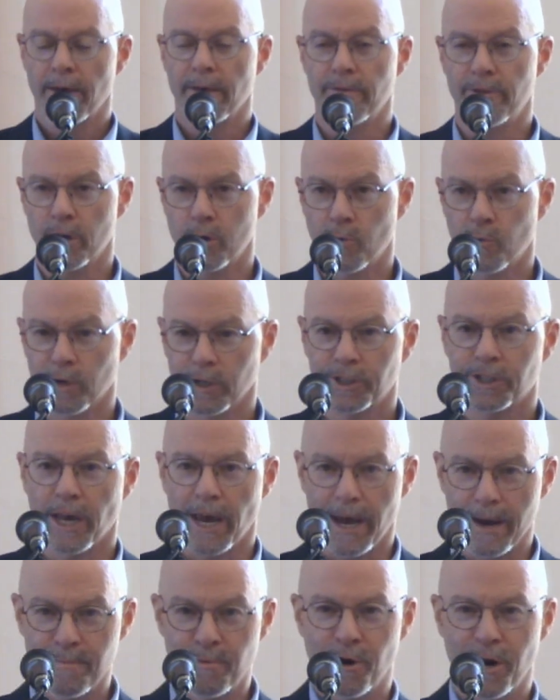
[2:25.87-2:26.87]
There was
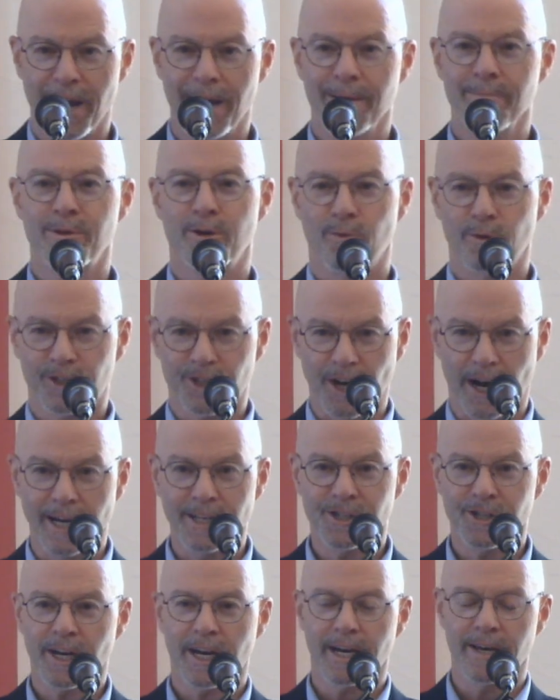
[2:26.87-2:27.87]
Abraham, there was
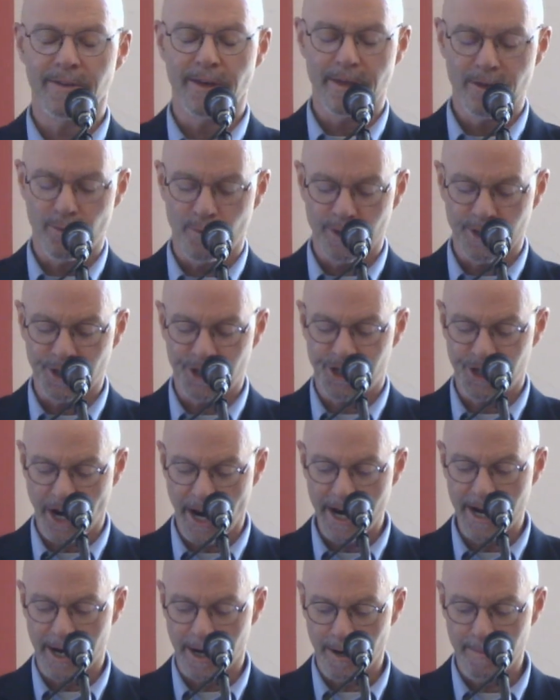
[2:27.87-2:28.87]
Isaac, and then there was
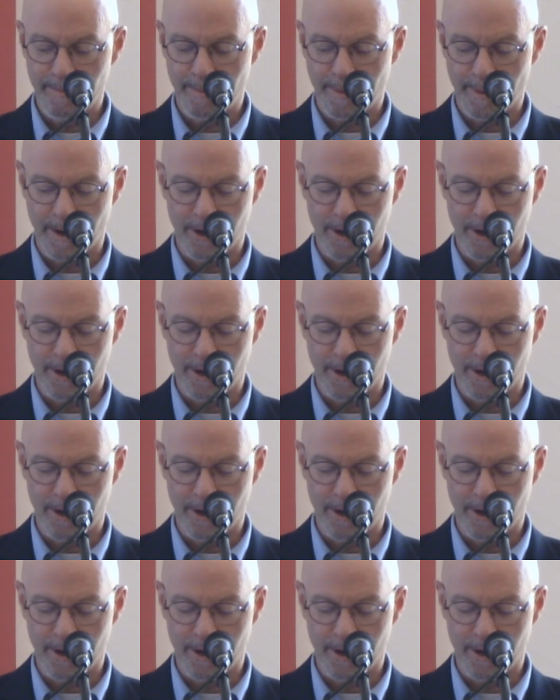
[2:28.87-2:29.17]
Jacob,